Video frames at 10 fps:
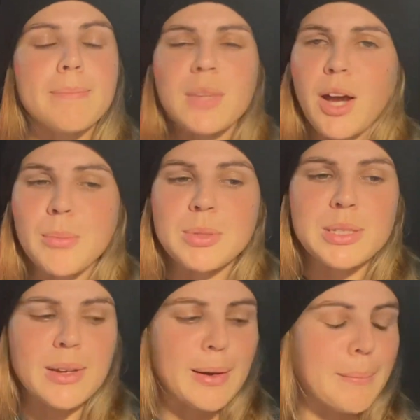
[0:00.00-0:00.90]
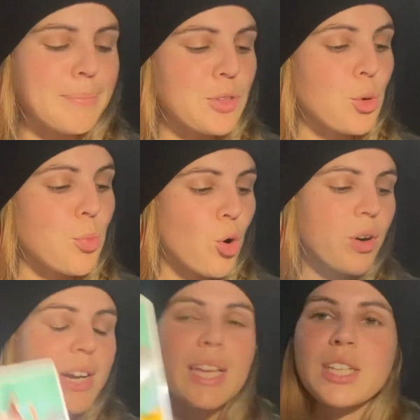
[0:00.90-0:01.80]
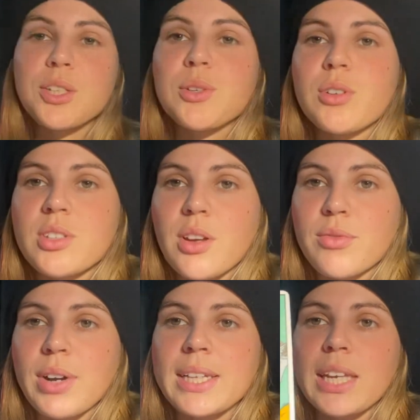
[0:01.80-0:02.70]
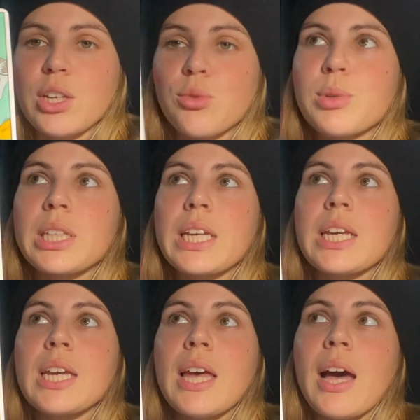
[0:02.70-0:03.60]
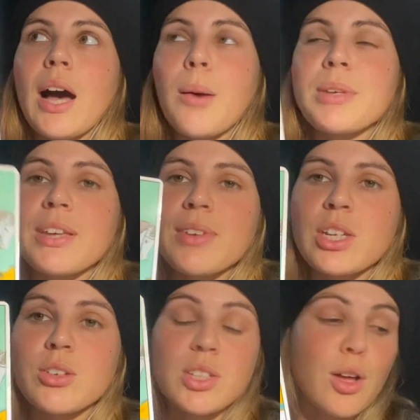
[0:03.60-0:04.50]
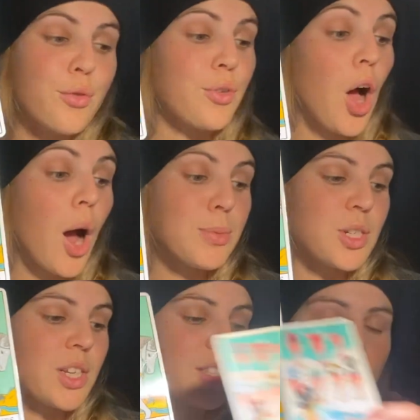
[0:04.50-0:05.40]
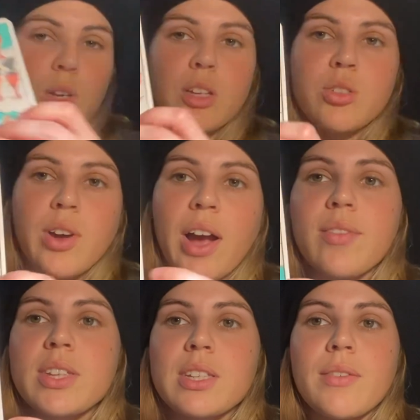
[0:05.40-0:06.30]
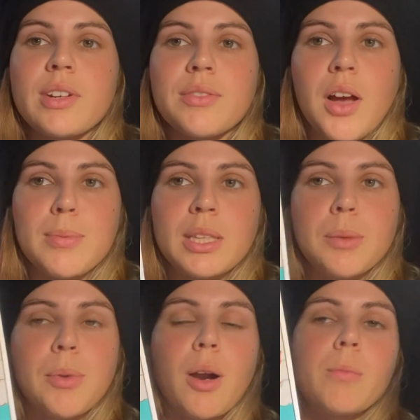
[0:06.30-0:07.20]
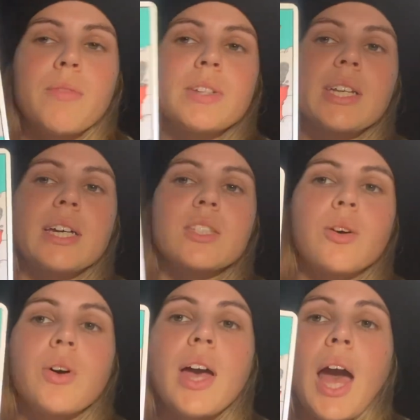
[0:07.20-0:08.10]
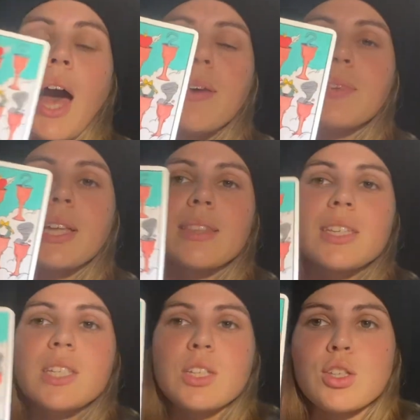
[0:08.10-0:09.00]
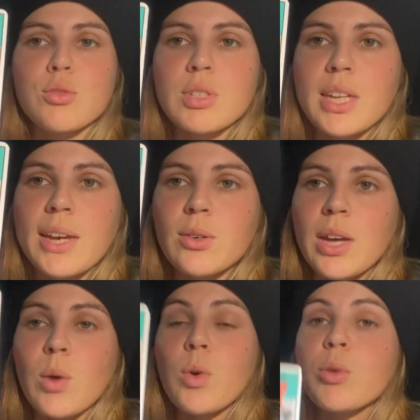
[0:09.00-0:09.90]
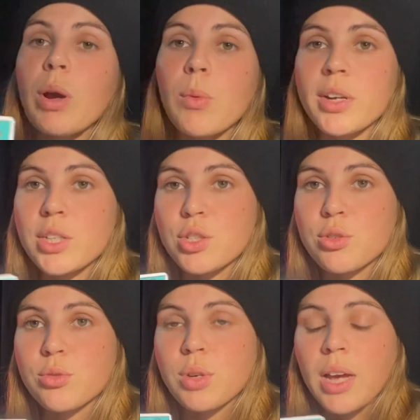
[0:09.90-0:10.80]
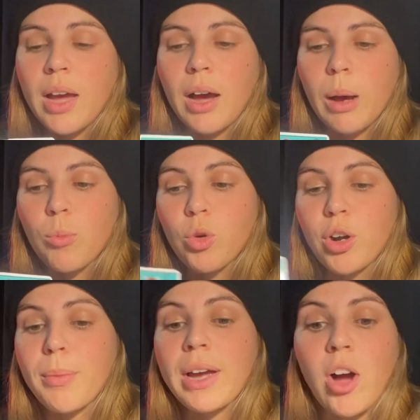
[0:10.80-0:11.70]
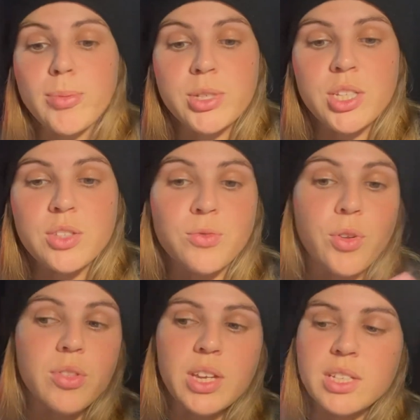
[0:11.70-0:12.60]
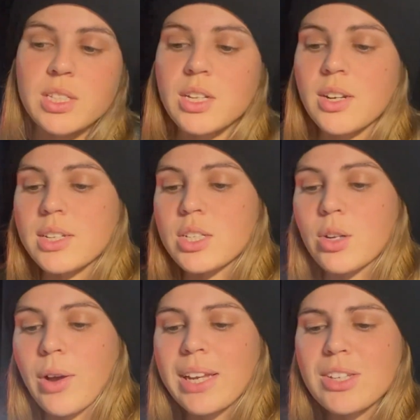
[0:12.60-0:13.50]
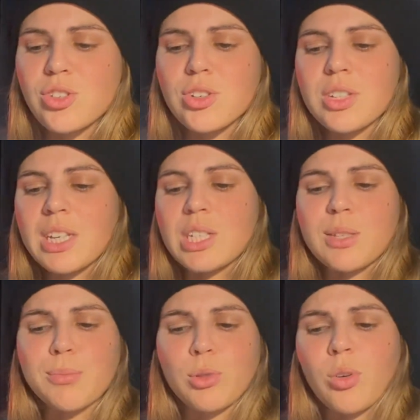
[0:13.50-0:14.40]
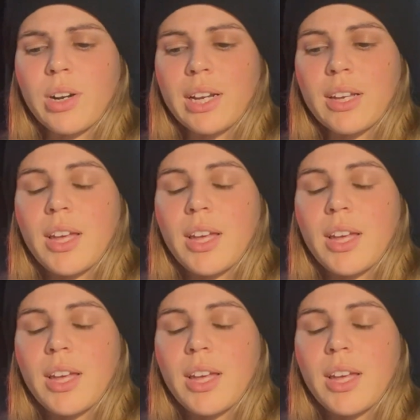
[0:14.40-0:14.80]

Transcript: cups um, you're pouring into yourself right like you're really um, giving yourself options we also have the seven of cups at the bottom of the deck so i feel like this is you saying okay what do i want to do um, what are my options for this and you know i guess you're just exploring